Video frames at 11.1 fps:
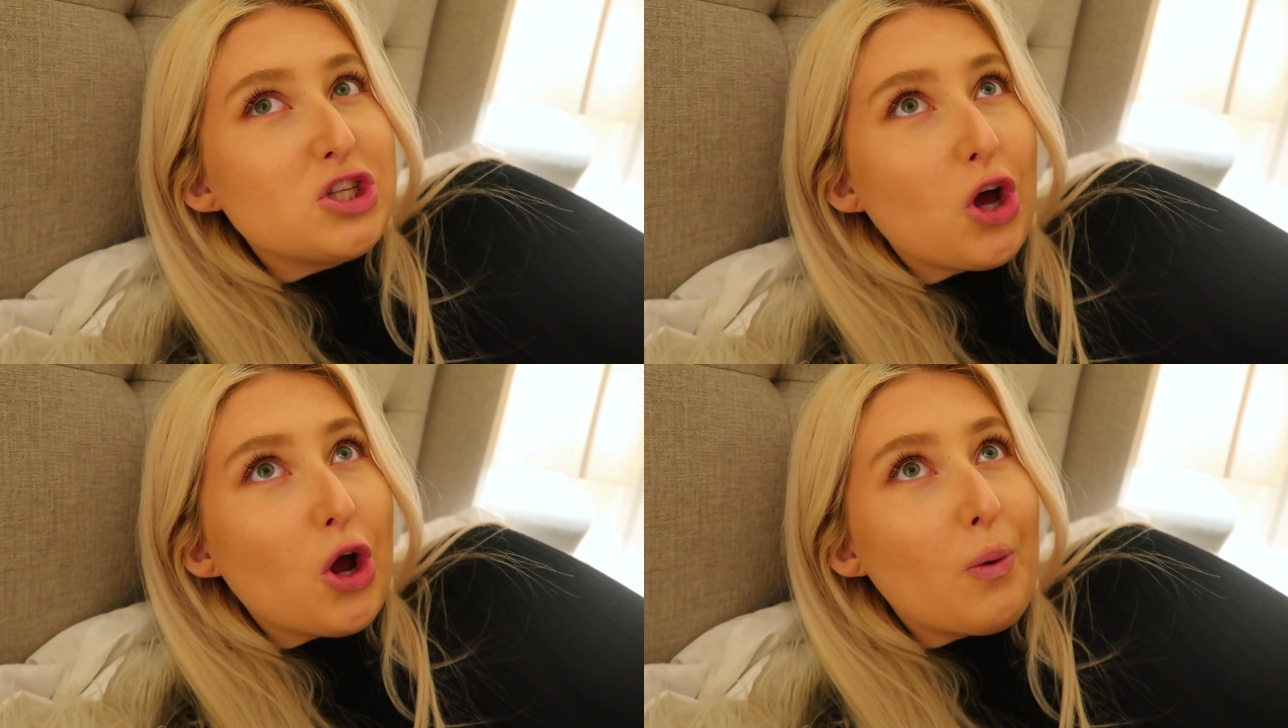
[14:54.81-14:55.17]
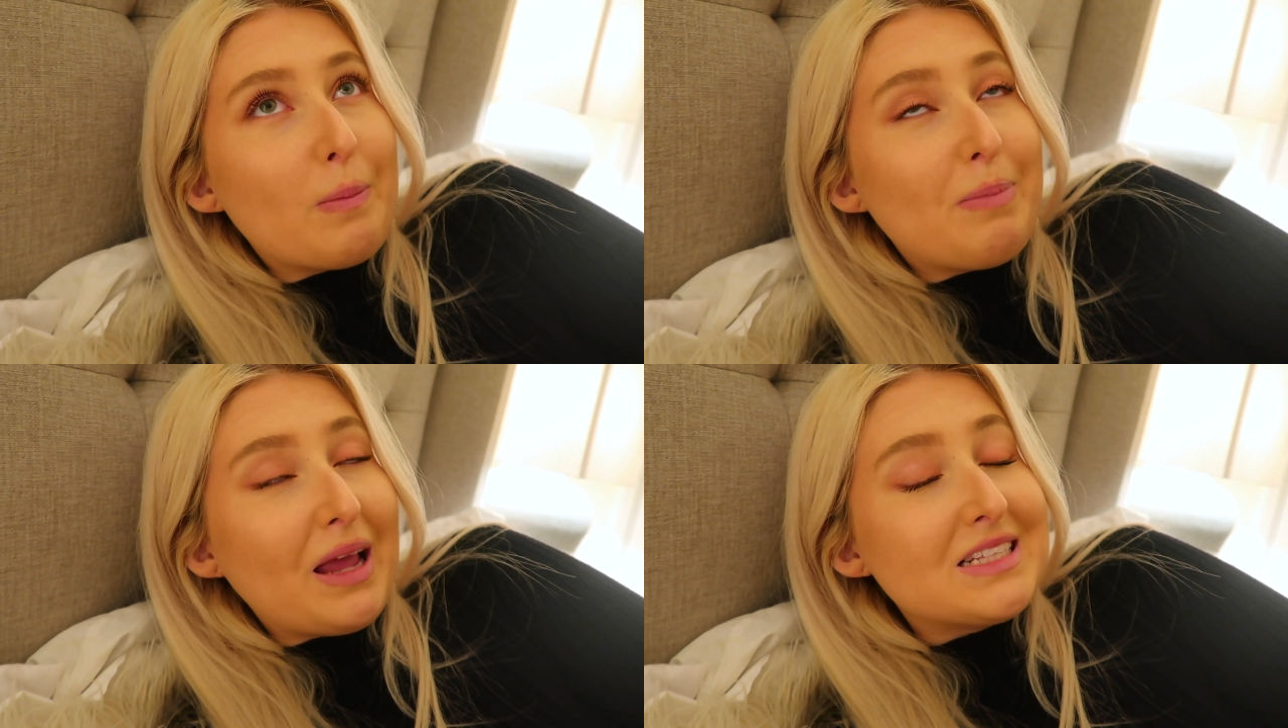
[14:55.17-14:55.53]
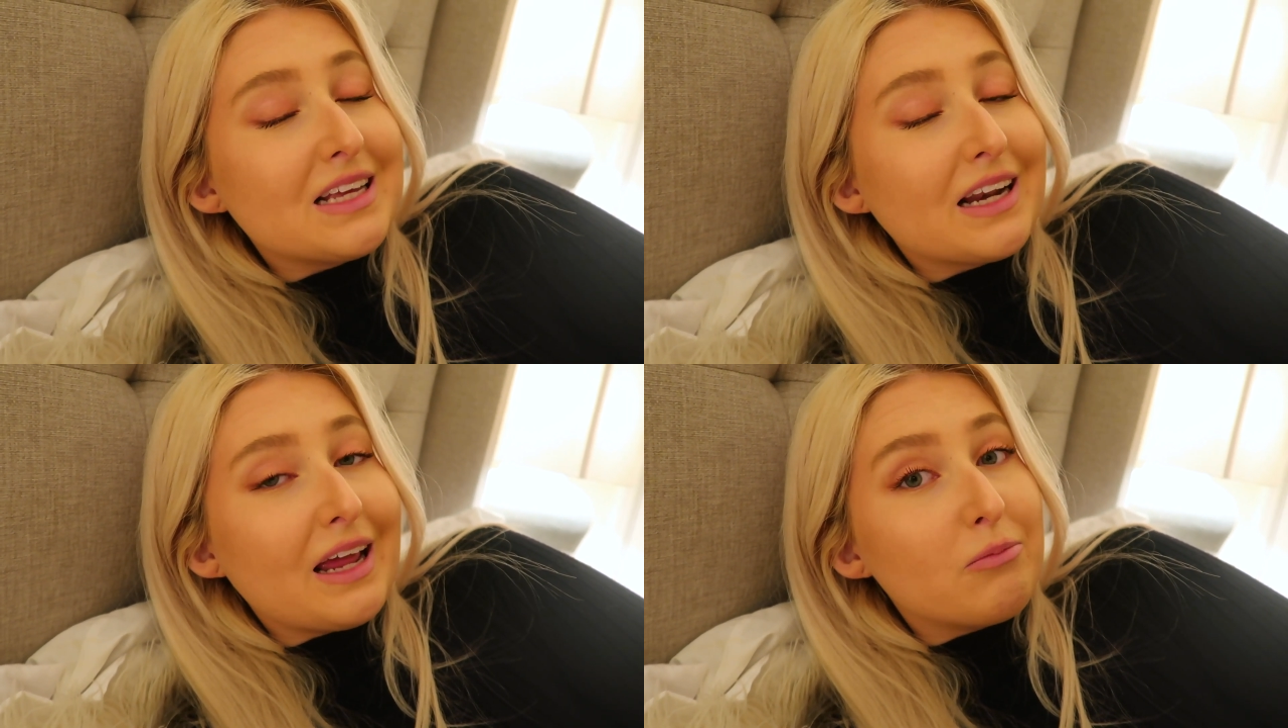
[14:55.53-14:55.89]
So
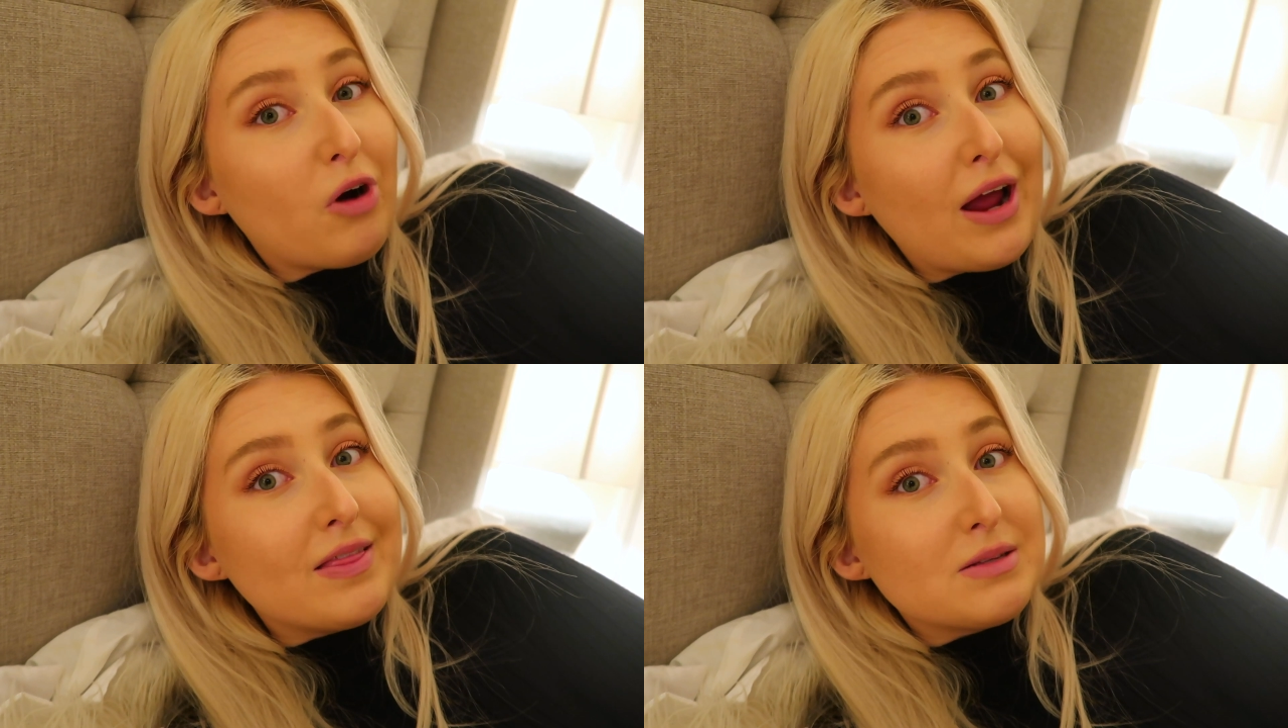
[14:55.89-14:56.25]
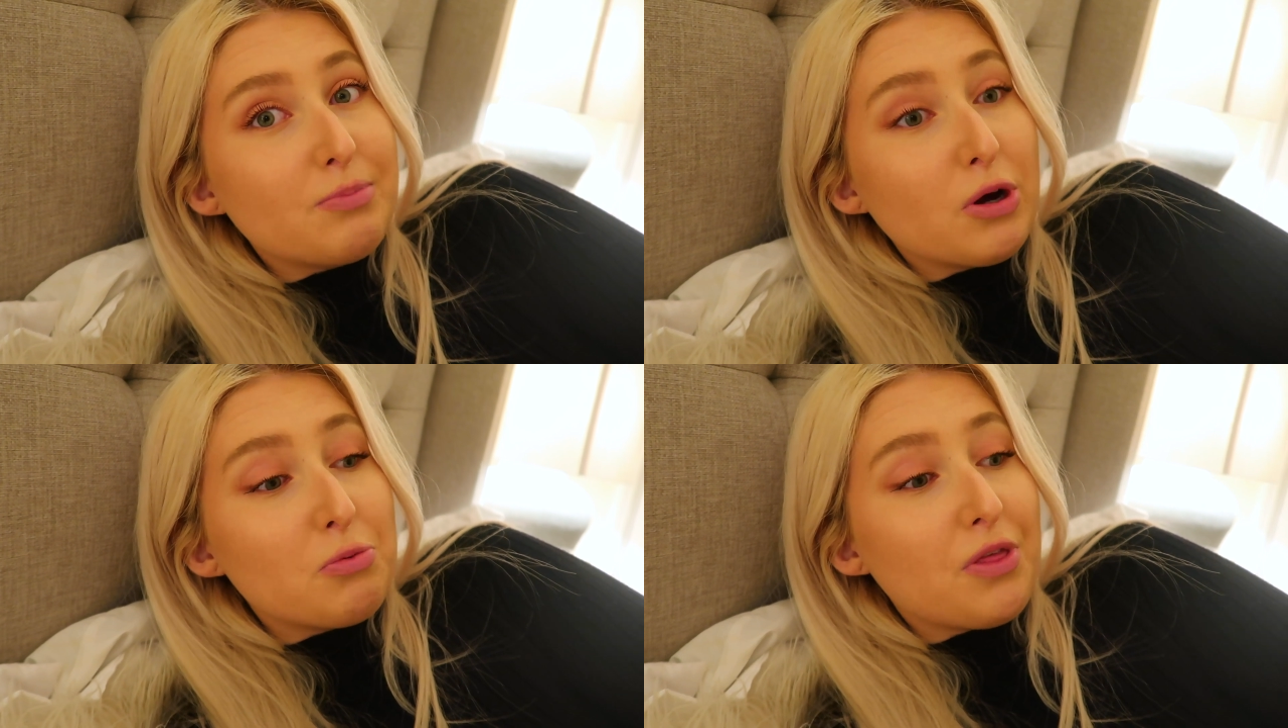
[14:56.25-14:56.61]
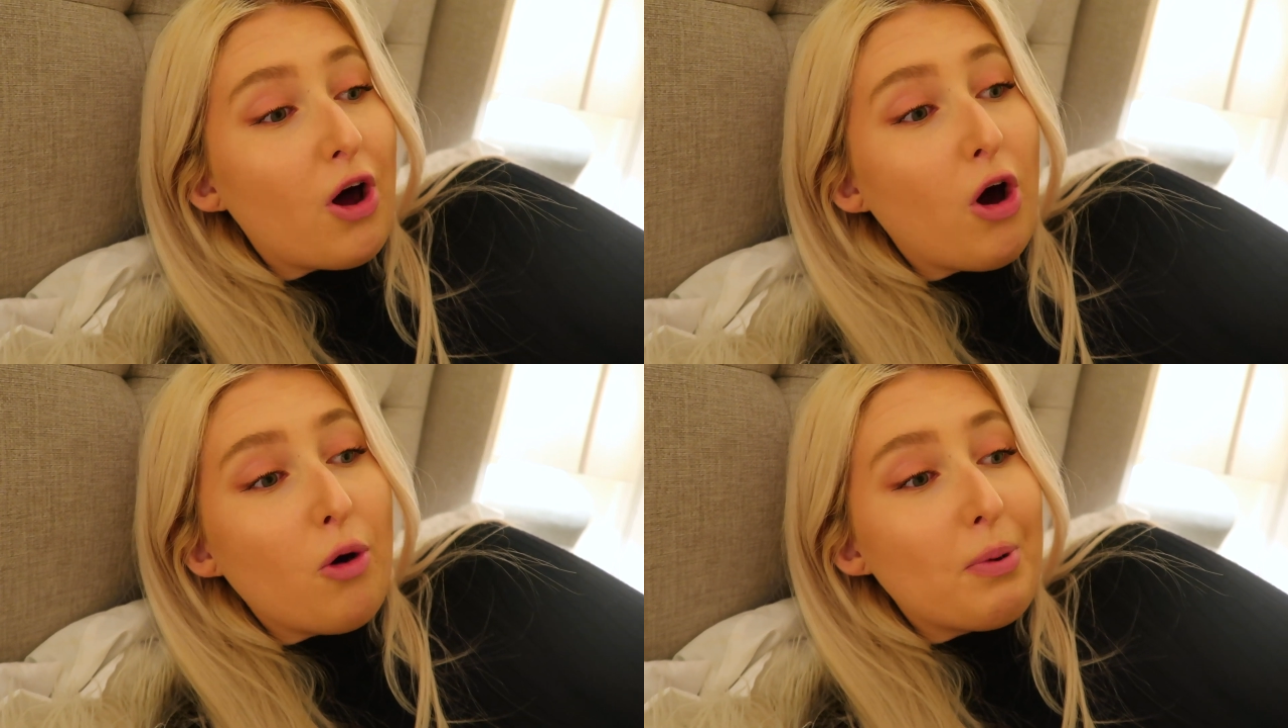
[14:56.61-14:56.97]
basically I'm writing this book with
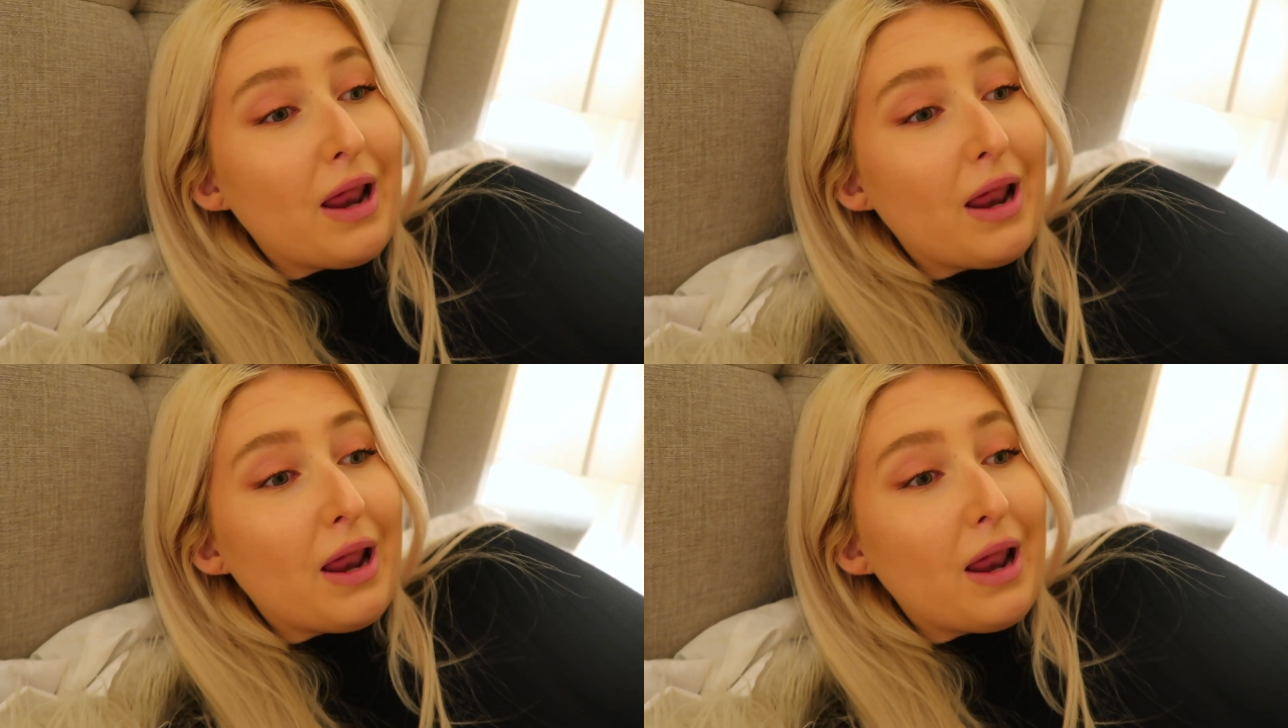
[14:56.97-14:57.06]
the whole